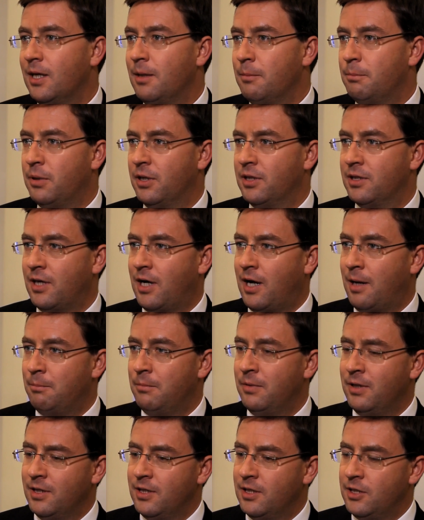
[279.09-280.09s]
but
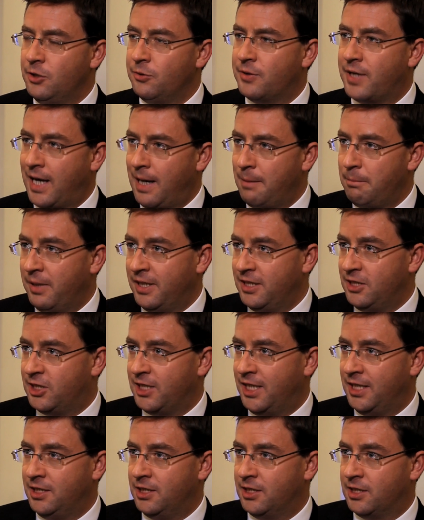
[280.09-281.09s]
you can make
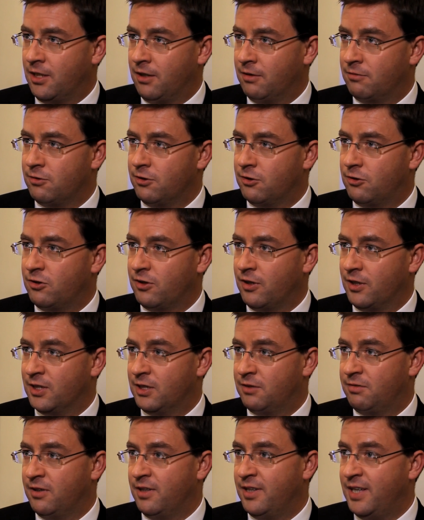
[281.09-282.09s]
changes after a
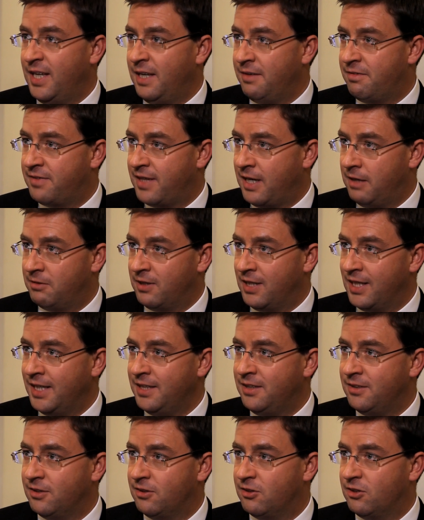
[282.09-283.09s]
transfer if they're
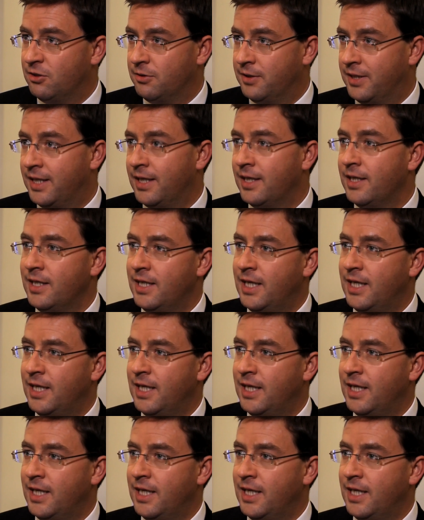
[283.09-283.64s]
related to it,